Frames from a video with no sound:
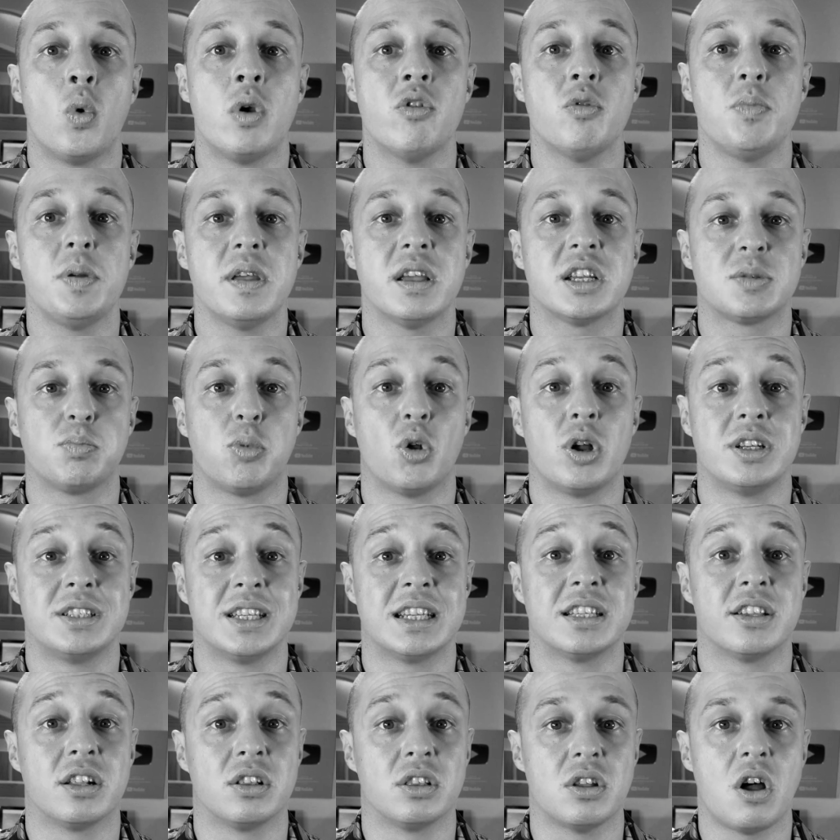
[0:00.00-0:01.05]
we would be
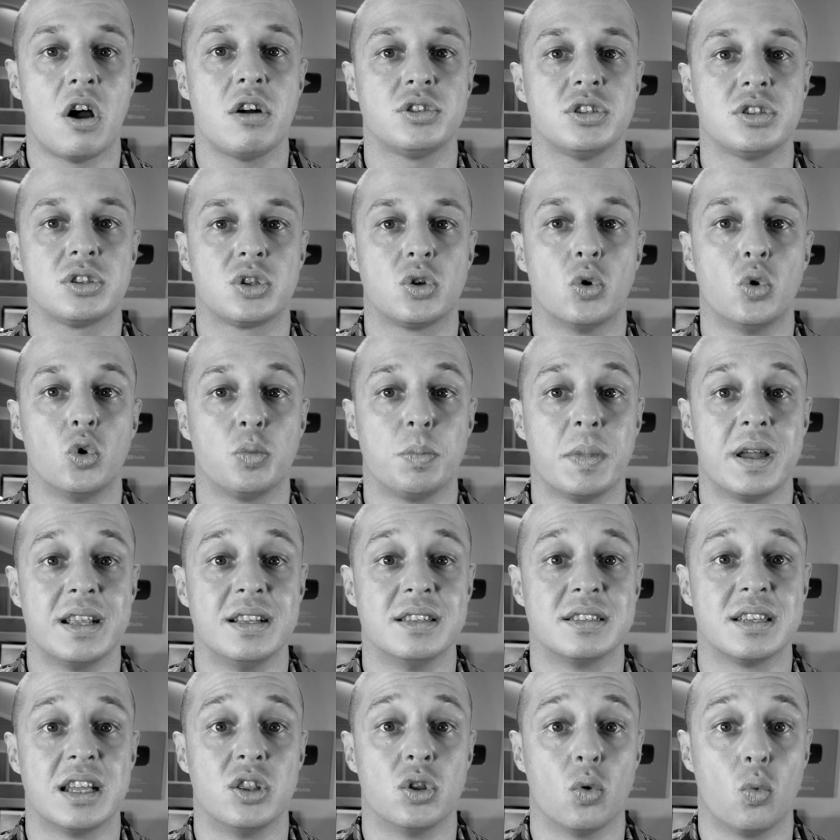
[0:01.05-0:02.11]
exploiting the largest gold
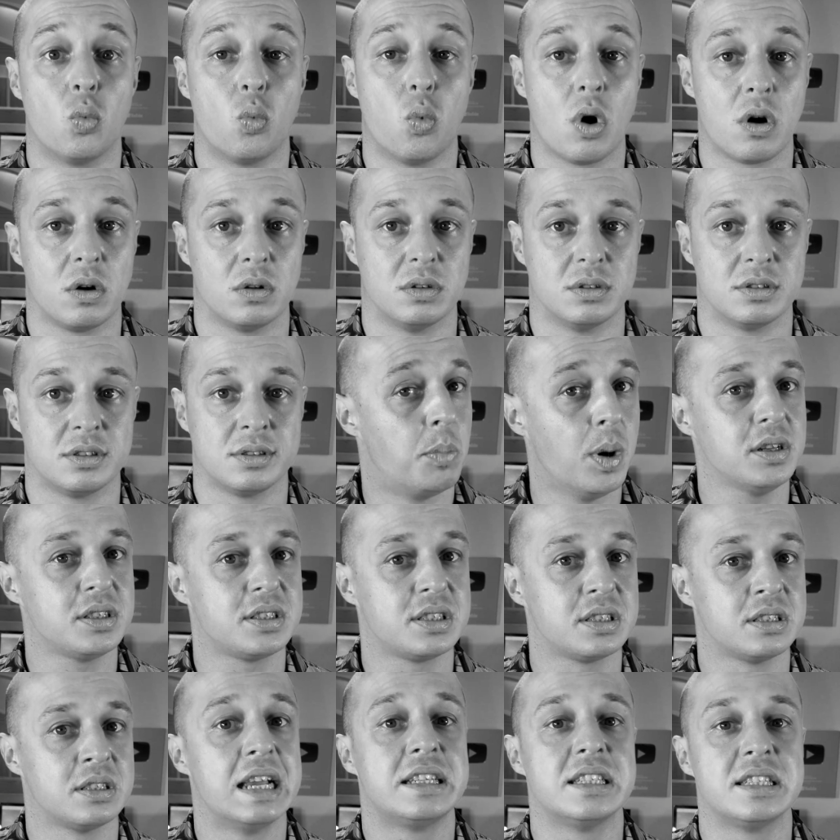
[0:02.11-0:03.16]
mines in the world.
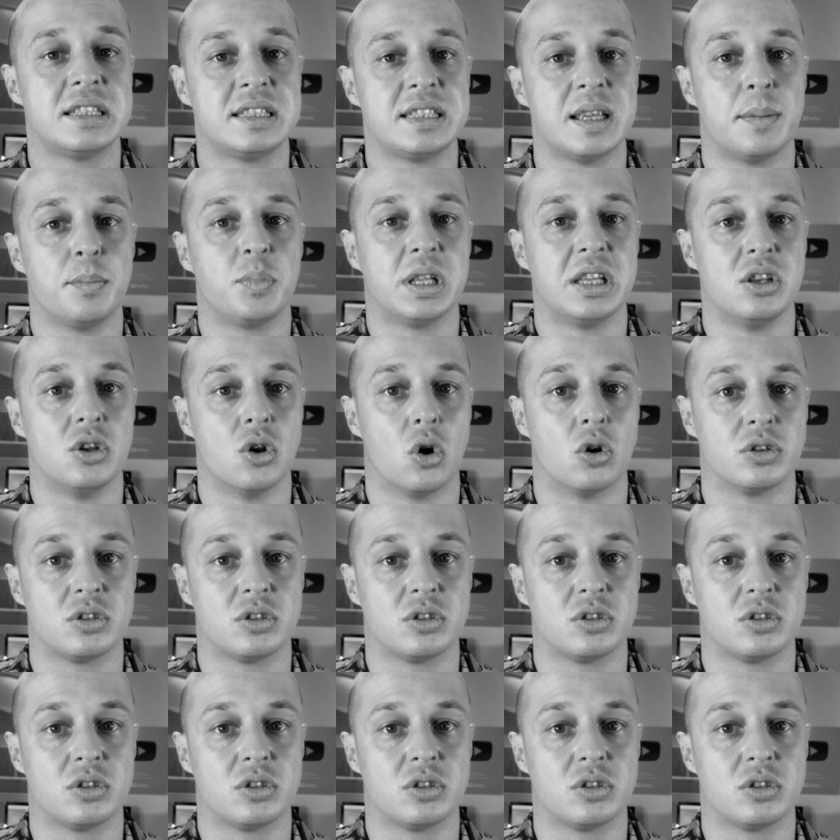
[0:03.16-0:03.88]
But it is simply not